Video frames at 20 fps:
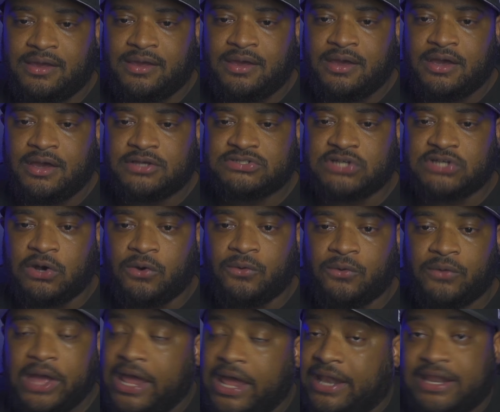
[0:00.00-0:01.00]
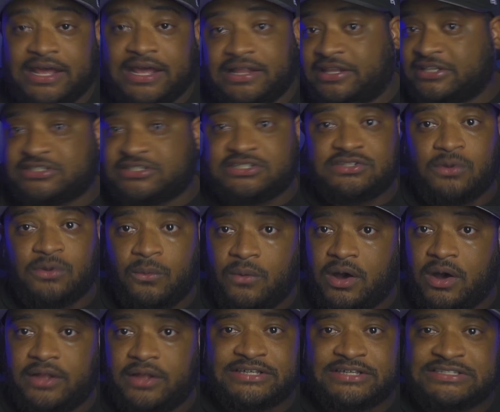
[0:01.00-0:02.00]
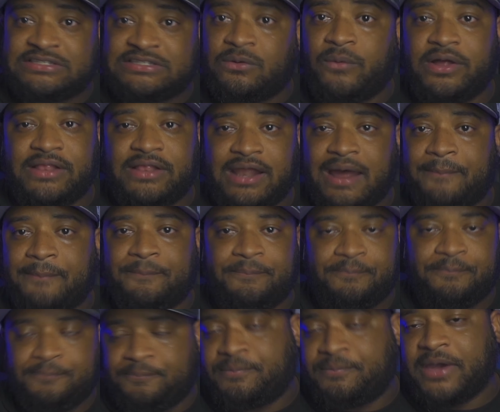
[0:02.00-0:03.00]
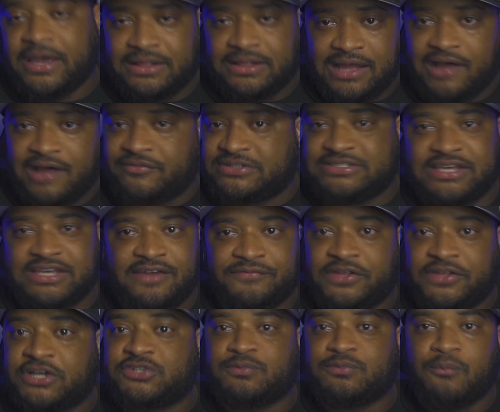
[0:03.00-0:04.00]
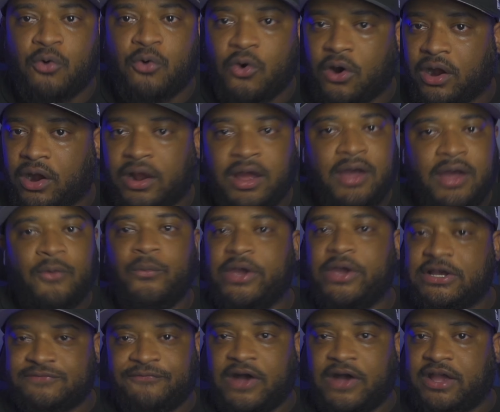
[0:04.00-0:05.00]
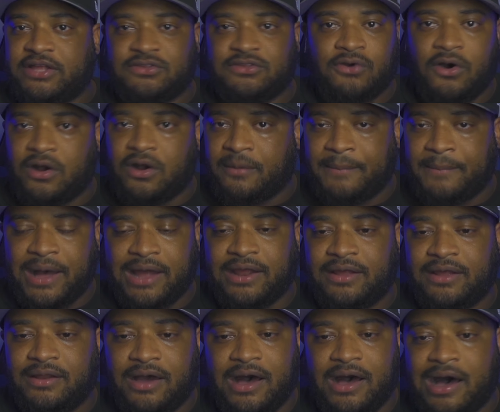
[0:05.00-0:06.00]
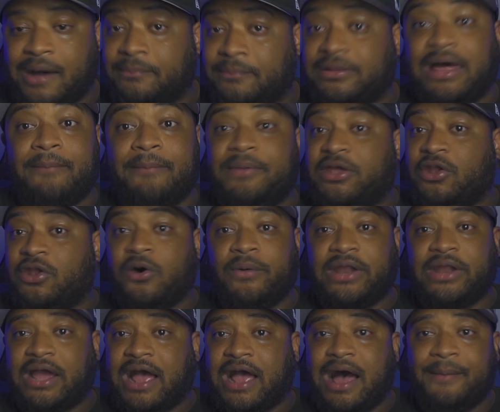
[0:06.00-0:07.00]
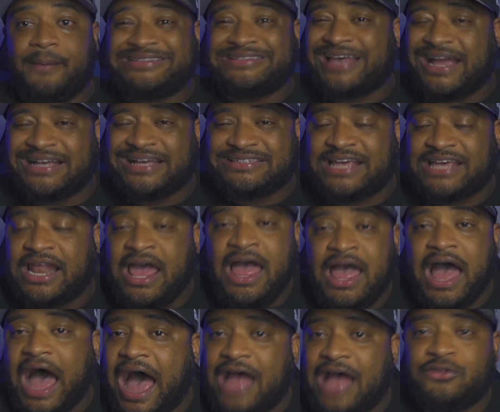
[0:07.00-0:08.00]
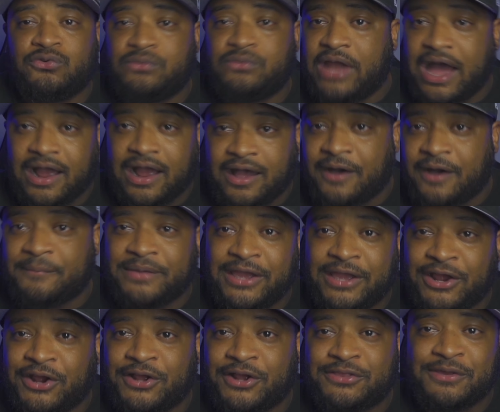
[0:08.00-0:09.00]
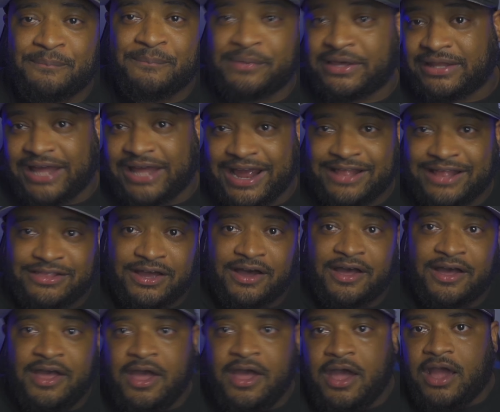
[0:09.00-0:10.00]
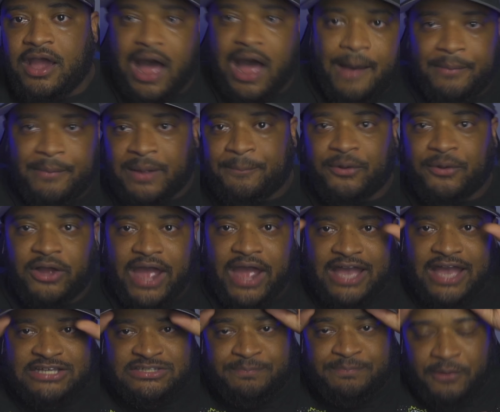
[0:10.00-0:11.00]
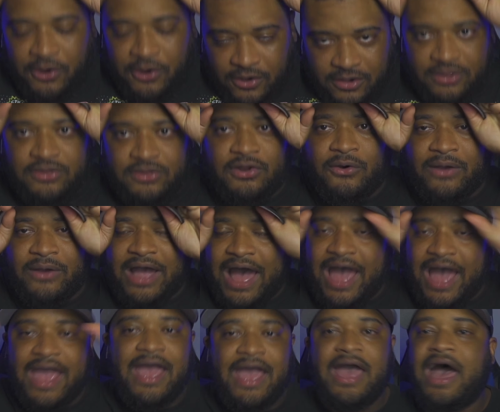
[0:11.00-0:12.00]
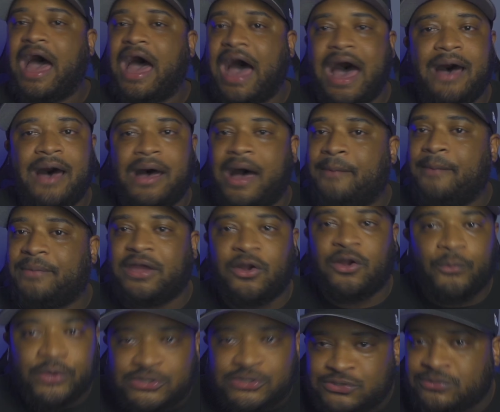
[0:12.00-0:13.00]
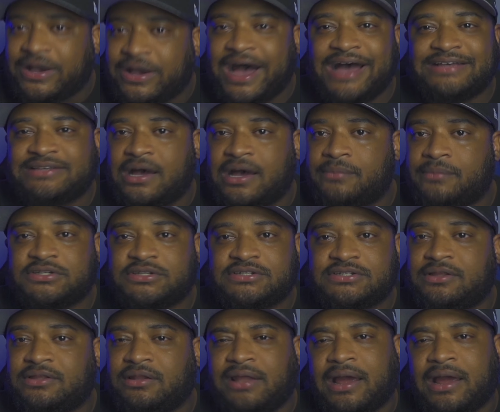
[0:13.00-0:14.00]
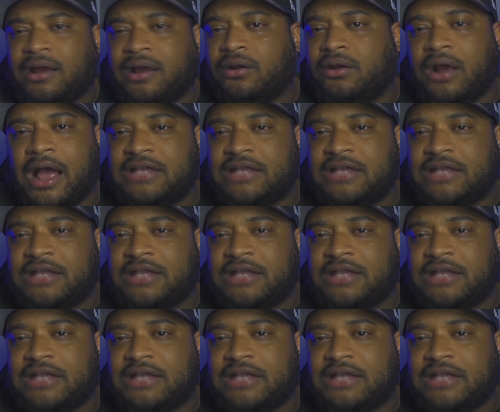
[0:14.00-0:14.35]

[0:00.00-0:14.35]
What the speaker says: So, and this is the one. This is the one that I picked. Obviously, if there's more, we could fucking talk about it. Let me know in the comments. Like I said, I do not come here to be like the comic book expert, guy. I'm here with you guys. I'm just like a nerd.